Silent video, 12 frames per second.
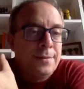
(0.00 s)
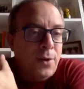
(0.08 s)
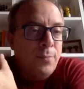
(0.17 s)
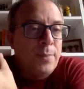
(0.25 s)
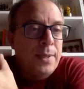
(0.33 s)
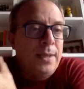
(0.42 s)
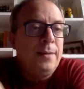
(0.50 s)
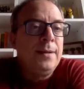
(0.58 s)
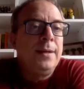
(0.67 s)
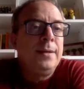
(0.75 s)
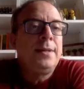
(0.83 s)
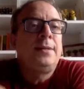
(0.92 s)
company
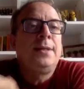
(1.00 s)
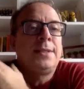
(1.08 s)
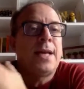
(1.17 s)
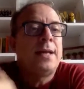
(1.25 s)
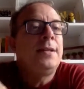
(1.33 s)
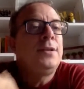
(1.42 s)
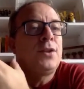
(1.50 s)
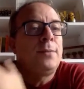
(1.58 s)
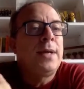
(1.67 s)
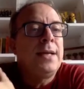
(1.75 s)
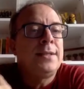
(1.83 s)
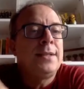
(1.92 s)
that decide in some
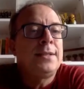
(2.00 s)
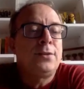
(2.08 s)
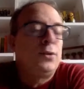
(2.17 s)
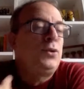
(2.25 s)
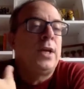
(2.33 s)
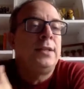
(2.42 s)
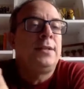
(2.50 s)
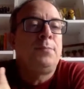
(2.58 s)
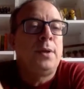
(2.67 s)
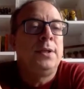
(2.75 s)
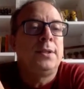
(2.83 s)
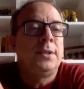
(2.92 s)
cases to change the
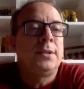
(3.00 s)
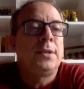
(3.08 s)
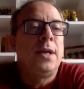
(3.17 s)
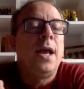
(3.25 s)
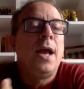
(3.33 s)
policies.